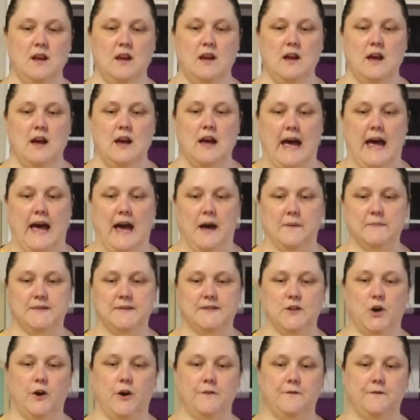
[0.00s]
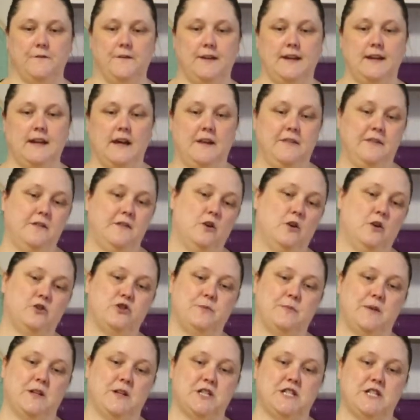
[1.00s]
So hopefully not too
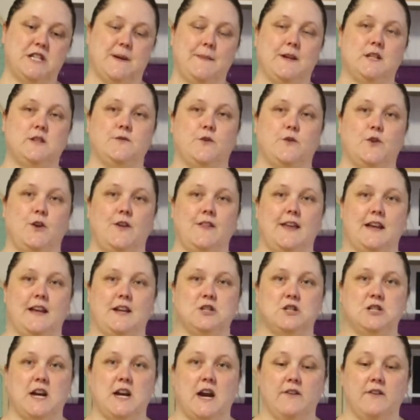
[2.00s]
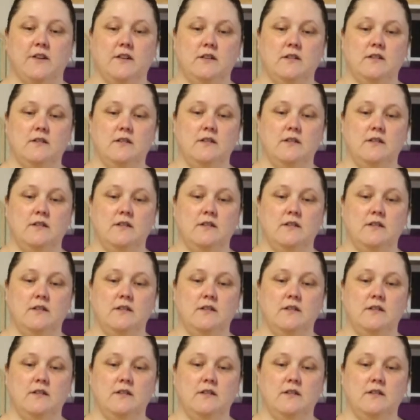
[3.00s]
much damage for you there, Sharon.